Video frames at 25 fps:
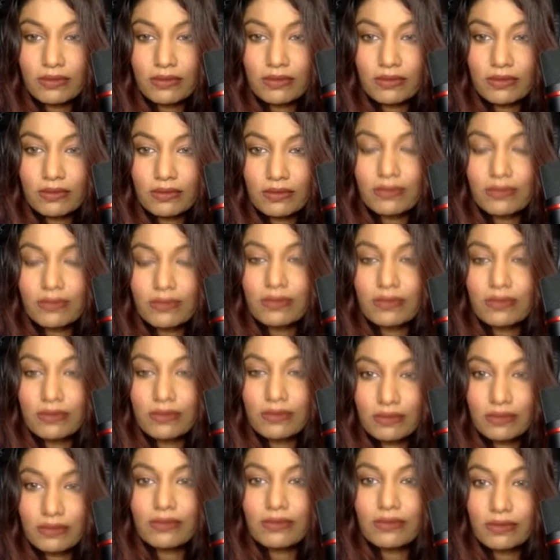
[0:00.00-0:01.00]

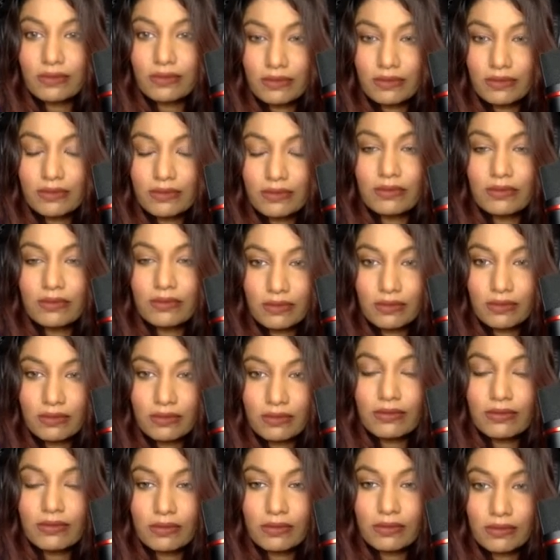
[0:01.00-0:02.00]

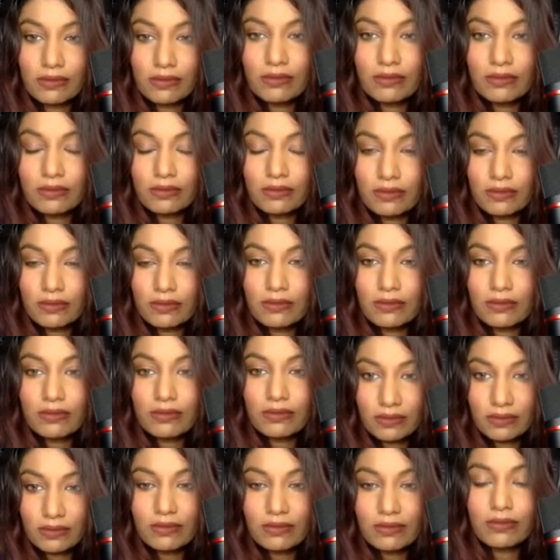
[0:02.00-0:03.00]

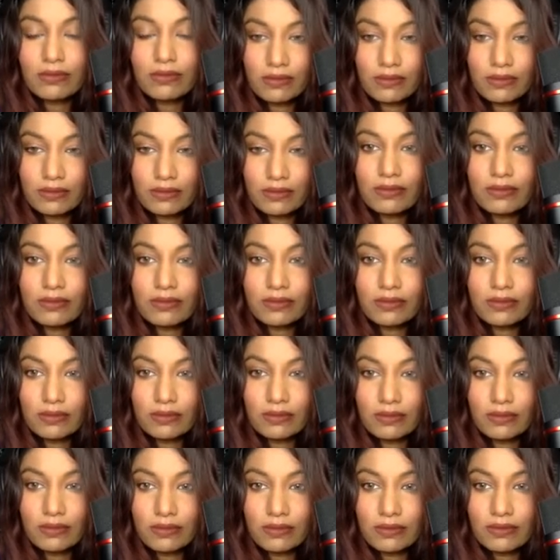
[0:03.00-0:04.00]

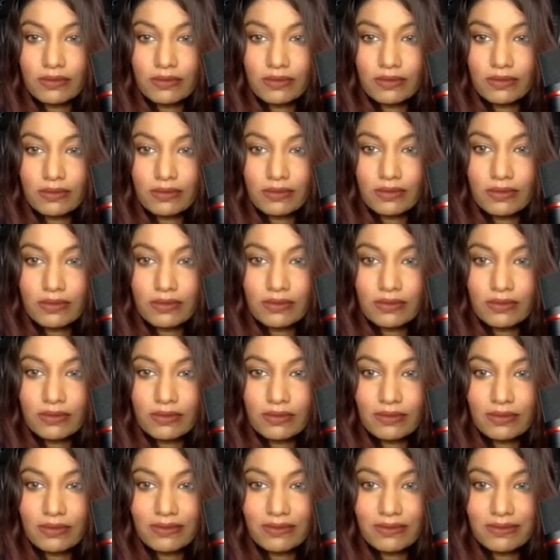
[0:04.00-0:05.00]

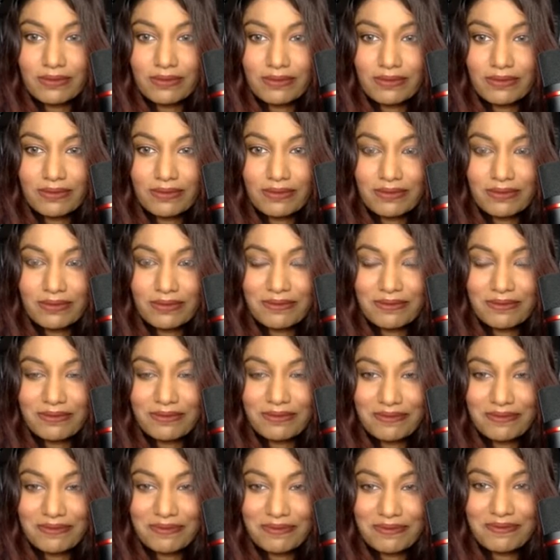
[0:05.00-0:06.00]

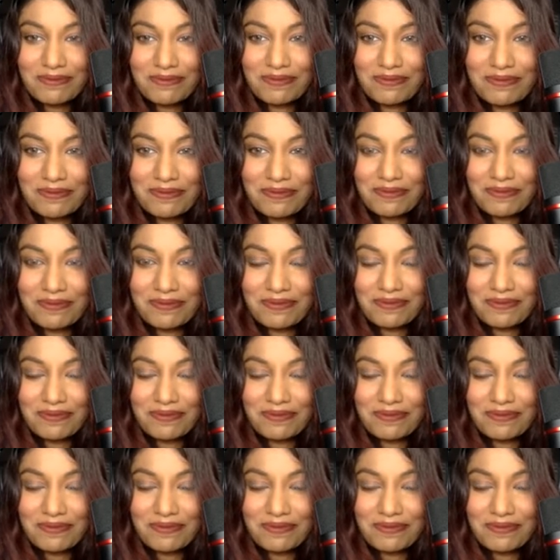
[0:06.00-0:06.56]
[no speech]